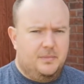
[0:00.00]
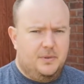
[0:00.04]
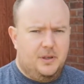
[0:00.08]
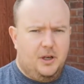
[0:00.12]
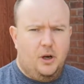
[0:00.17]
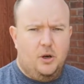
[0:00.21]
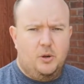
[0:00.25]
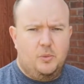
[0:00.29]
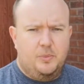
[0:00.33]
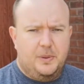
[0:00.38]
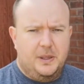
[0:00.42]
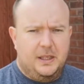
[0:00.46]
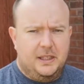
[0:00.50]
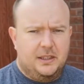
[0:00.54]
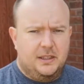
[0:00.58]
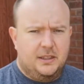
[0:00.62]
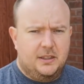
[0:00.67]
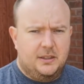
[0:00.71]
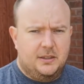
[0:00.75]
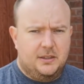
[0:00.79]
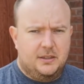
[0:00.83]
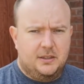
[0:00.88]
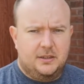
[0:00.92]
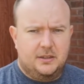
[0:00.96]
hoping,
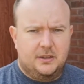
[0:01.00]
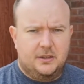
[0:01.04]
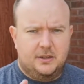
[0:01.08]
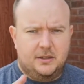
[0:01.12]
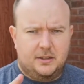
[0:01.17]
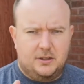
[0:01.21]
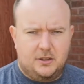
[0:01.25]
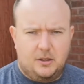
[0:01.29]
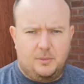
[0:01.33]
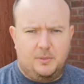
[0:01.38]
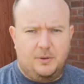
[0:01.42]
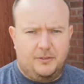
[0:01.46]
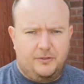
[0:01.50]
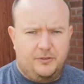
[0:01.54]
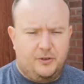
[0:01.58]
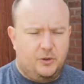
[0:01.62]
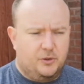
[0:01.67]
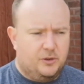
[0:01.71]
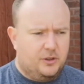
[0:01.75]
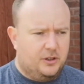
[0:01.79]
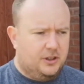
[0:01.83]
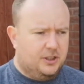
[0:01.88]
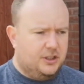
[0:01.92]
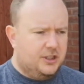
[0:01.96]
coming
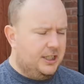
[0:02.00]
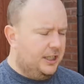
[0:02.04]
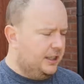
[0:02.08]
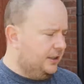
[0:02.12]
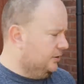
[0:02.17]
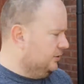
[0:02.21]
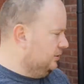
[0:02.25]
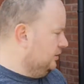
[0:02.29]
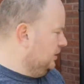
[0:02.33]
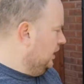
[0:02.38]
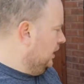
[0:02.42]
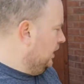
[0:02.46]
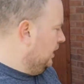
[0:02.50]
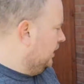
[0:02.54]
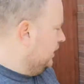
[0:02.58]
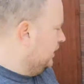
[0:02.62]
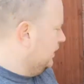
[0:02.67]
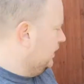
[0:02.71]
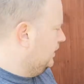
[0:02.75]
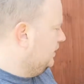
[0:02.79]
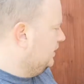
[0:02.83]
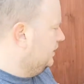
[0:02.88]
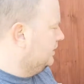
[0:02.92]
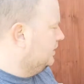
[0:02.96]
forward on the channel,
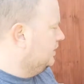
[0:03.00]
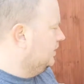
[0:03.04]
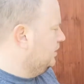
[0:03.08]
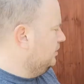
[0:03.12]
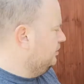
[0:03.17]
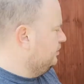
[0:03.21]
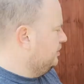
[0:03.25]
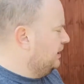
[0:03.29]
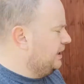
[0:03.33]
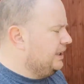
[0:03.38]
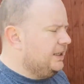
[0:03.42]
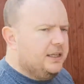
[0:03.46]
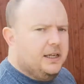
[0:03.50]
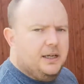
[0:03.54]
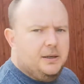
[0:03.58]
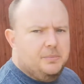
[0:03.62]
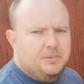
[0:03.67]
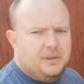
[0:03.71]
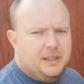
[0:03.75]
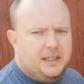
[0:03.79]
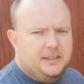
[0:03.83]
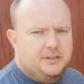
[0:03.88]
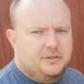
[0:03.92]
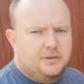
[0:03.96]
this is going to be a
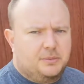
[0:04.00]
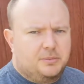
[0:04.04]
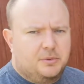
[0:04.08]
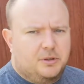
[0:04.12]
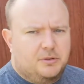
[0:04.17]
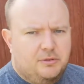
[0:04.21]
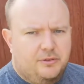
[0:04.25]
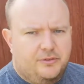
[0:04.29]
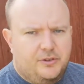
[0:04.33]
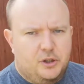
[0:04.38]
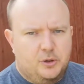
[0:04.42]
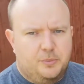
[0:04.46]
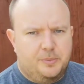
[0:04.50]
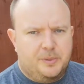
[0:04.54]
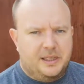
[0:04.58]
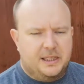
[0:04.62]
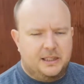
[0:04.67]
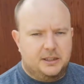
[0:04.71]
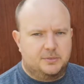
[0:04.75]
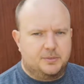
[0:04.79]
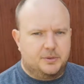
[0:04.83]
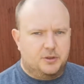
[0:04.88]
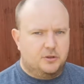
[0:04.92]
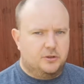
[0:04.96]
place where I'm going to review
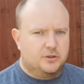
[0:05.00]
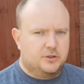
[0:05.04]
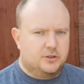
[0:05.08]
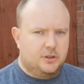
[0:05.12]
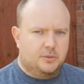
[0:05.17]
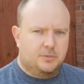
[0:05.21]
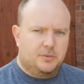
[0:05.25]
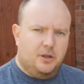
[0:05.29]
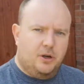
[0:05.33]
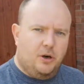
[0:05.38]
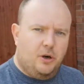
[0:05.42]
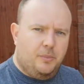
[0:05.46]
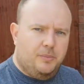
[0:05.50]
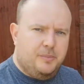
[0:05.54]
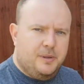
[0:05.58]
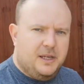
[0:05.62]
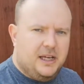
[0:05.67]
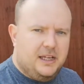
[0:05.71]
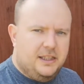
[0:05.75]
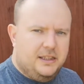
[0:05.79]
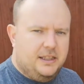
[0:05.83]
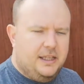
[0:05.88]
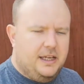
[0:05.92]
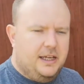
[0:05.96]
beers, but also I'm going to hop
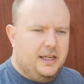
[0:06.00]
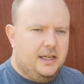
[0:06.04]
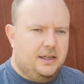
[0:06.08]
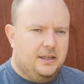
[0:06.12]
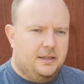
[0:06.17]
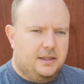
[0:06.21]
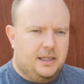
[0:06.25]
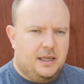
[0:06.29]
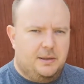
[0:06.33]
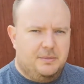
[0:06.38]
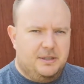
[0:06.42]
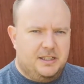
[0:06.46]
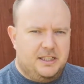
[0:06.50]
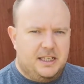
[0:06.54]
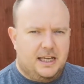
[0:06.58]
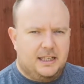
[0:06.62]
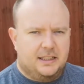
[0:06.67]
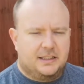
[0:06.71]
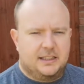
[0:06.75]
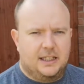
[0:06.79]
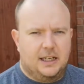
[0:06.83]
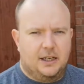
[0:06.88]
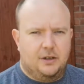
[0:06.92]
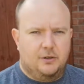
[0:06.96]
behind there, get my
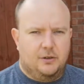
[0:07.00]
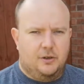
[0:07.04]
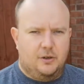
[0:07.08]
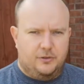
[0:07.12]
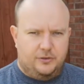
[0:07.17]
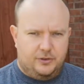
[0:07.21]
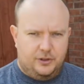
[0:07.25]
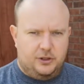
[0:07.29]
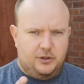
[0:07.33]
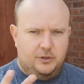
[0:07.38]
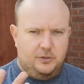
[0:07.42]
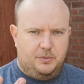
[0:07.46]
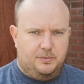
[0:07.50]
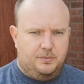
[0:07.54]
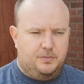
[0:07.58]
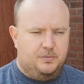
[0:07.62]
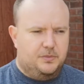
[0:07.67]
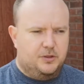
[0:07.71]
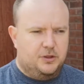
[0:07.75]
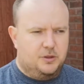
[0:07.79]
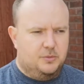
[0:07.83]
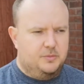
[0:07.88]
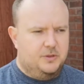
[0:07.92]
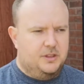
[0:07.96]
decks out, and hopefully do
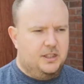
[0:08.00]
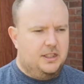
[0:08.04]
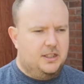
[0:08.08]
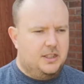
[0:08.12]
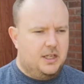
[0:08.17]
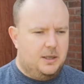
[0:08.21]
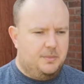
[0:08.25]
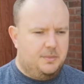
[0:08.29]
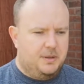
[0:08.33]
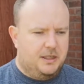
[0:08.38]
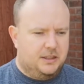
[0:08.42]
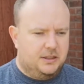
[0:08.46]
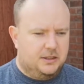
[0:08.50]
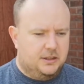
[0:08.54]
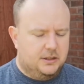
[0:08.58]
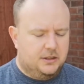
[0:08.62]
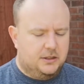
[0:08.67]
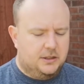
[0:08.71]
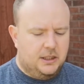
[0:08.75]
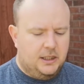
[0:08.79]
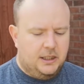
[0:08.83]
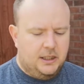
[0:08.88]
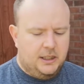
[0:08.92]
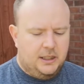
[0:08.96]
some DJ mixes.